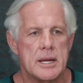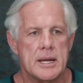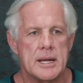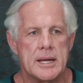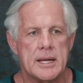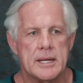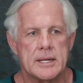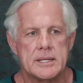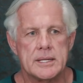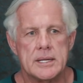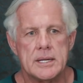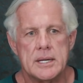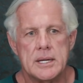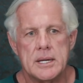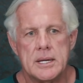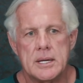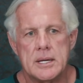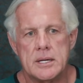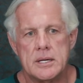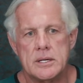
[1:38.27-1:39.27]

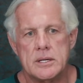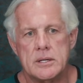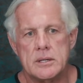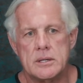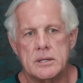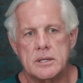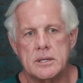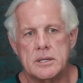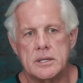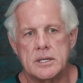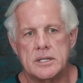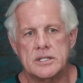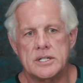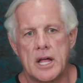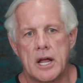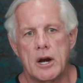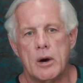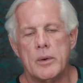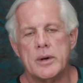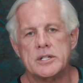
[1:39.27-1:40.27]
it's
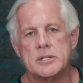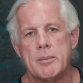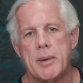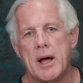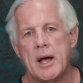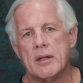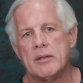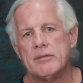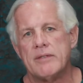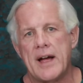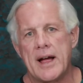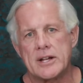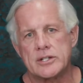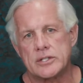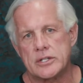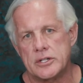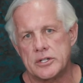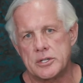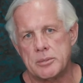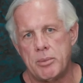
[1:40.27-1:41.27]
not always about
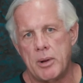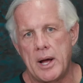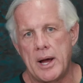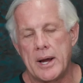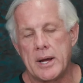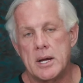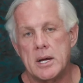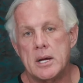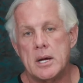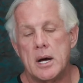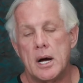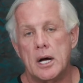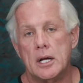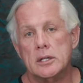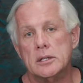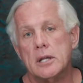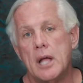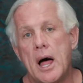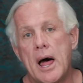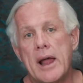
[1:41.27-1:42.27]
vascular supply. A
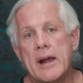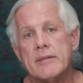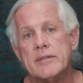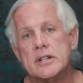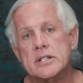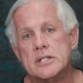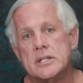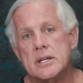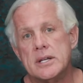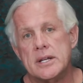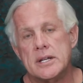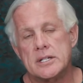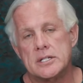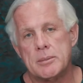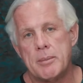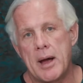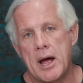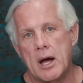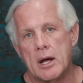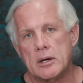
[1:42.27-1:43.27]
lot of it is
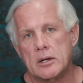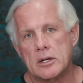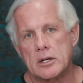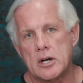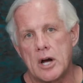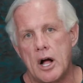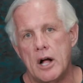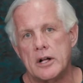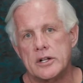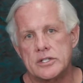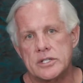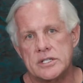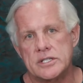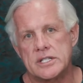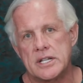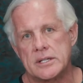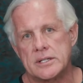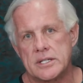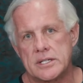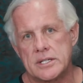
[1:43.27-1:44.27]
about collagen
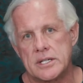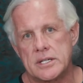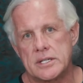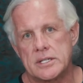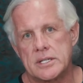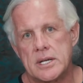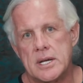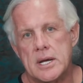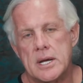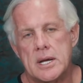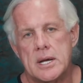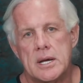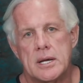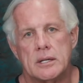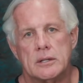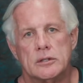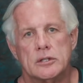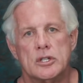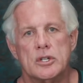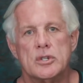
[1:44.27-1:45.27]
synthesis,
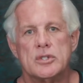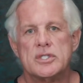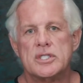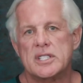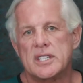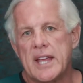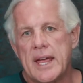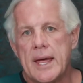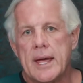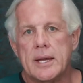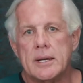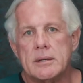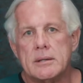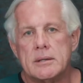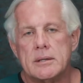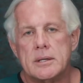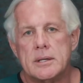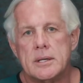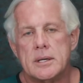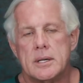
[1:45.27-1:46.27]
loose skin,
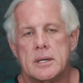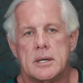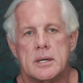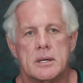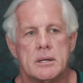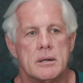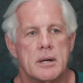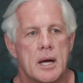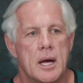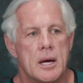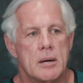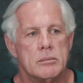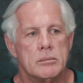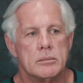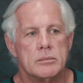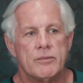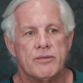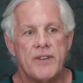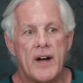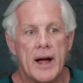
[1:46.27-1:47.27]

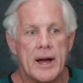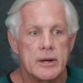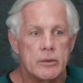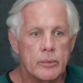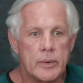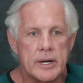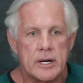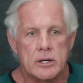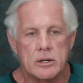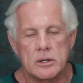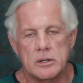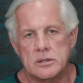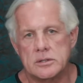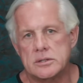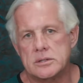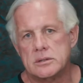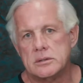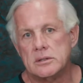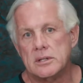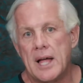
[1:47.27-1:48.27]
fine
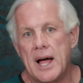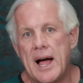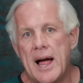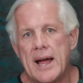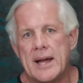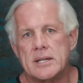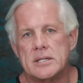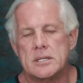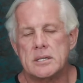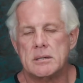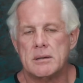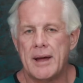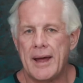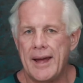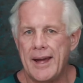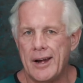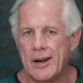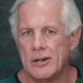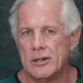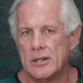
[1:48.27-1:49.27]
wrinkles, lines,
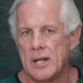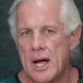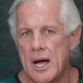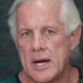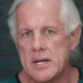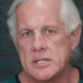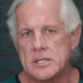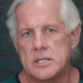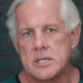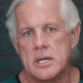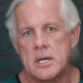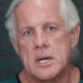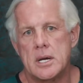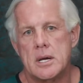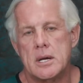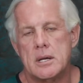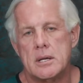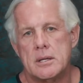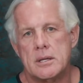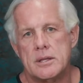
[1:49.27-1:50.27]
hair loss.
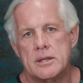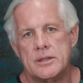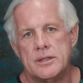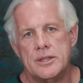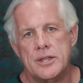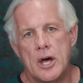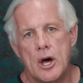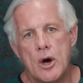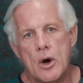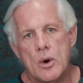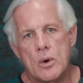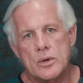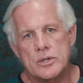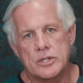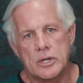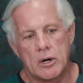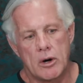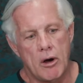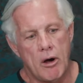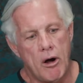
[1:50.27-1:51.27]
Those
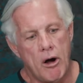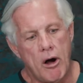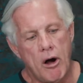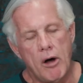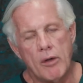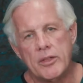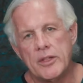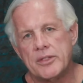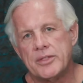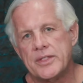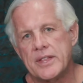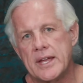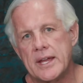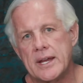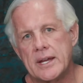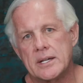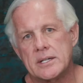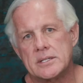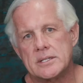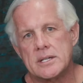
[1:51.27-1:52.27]
are all the
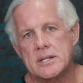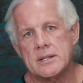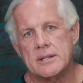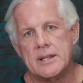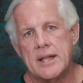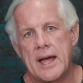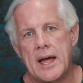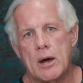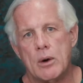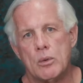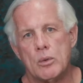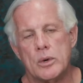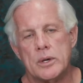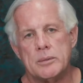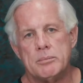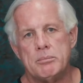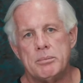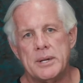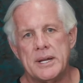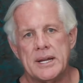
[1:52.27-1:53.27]
things that
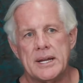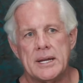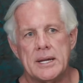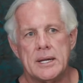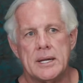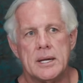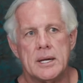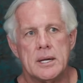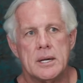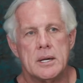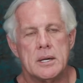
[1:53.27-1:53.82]
would be